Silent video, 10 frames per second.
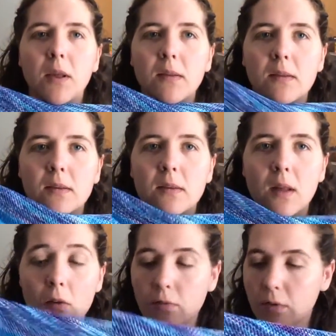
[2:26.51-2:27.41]

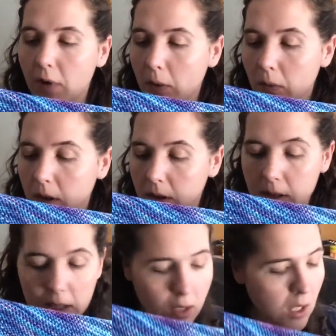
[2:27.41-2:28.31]
myself if I were going to
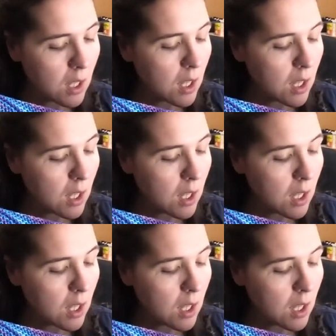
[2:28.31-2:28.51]
knit it.